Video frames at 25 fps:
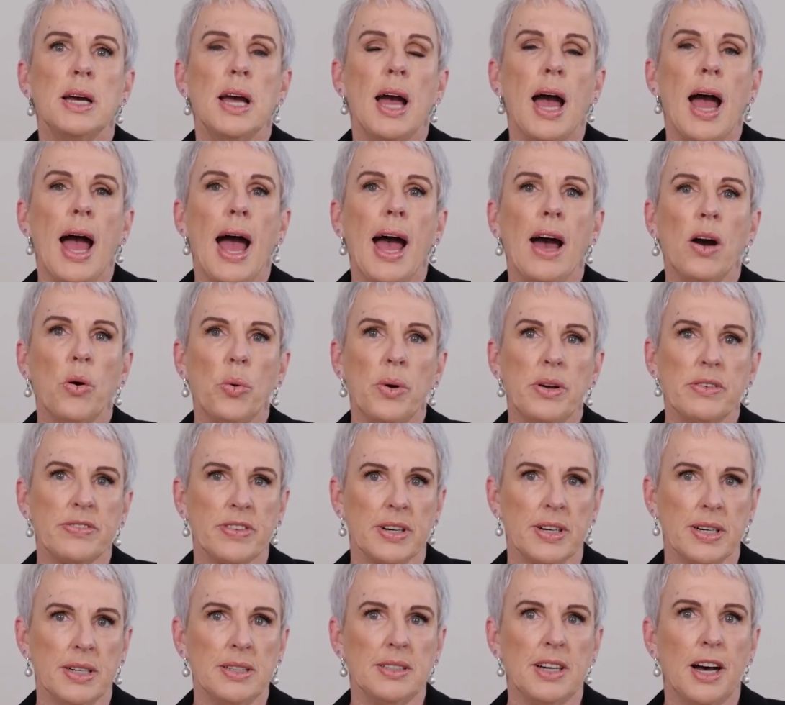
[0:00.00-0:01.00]

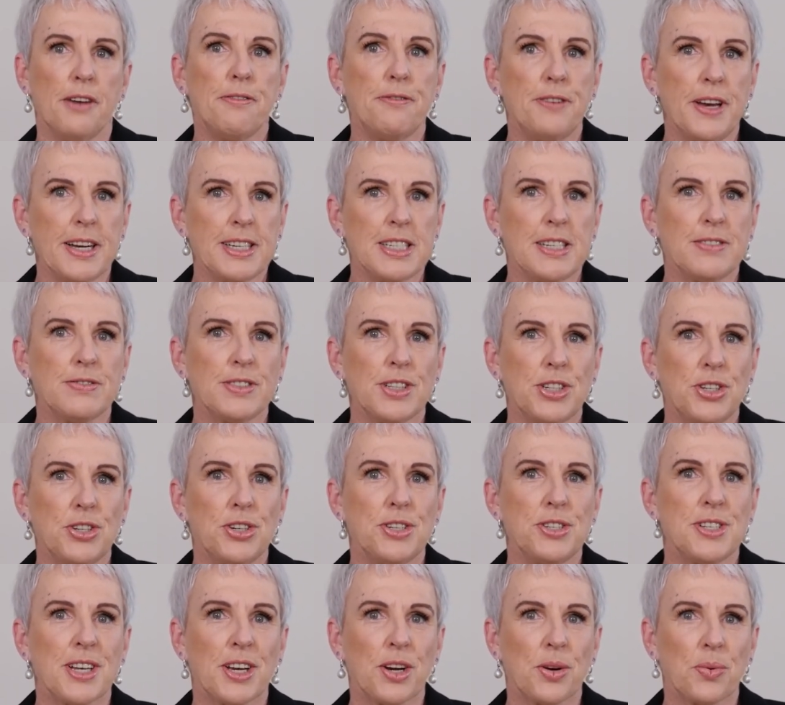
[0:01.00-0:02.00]
However, effectively
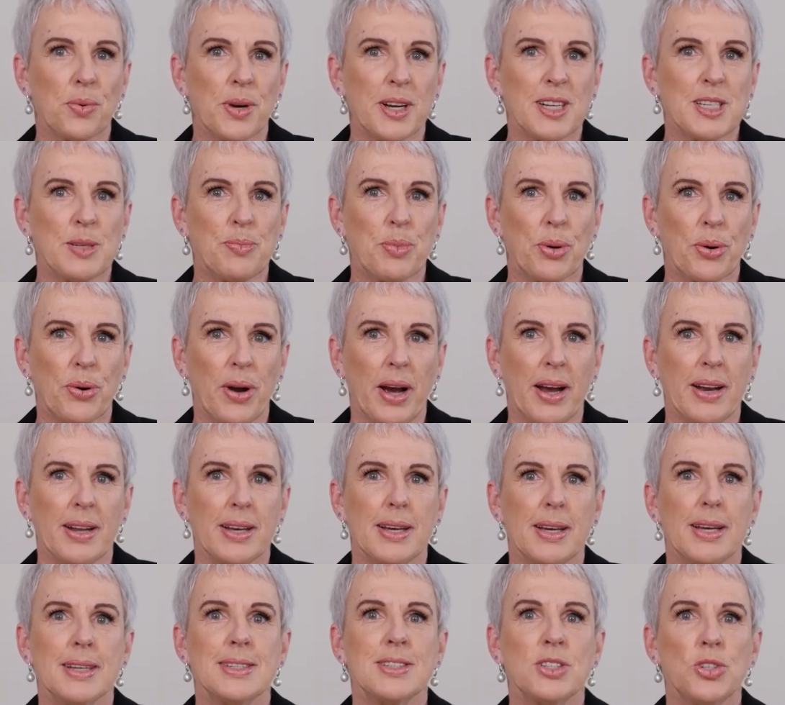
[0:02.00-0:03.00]
using a respirator
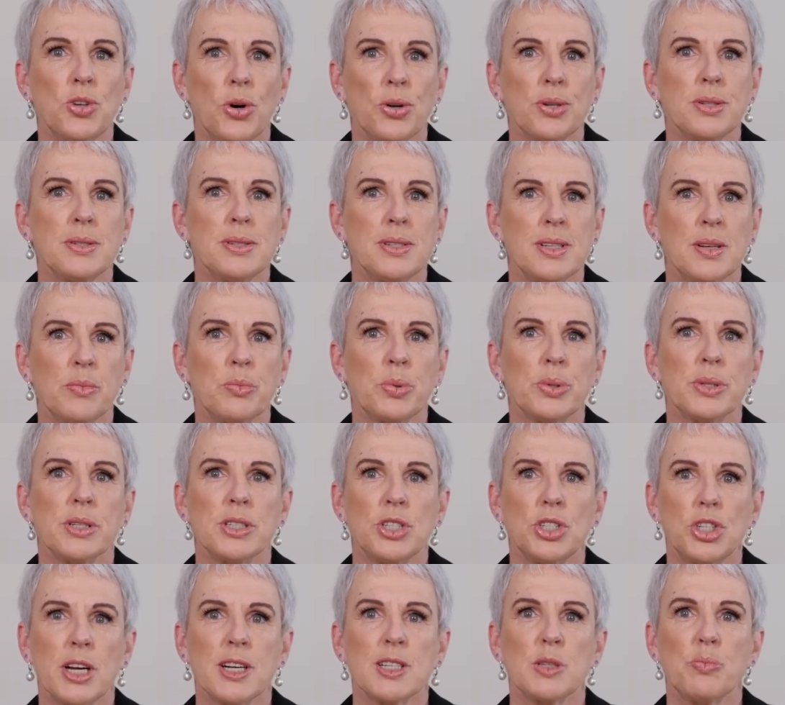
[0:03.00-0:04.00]
is not as simple as
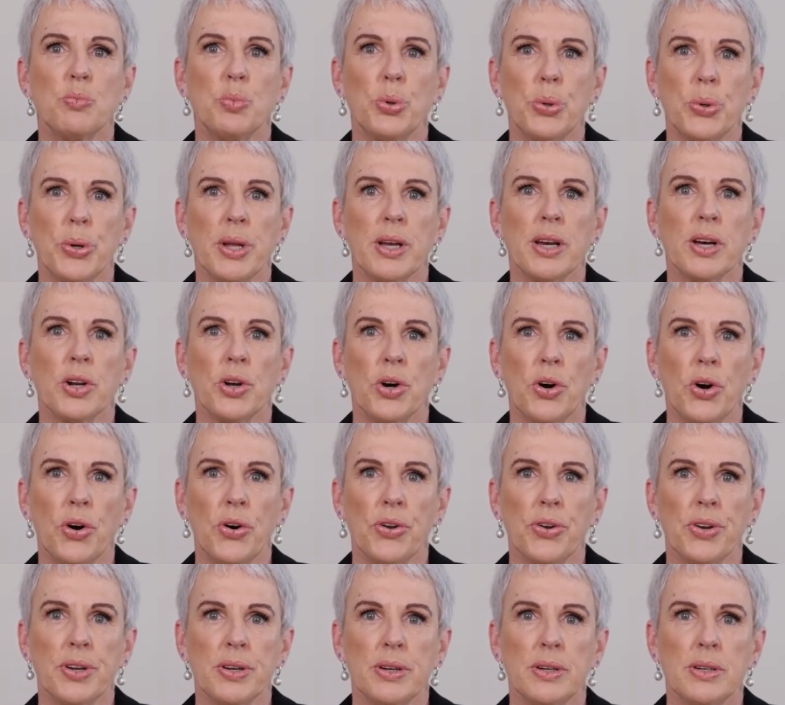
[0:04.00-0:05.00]
just putting it on.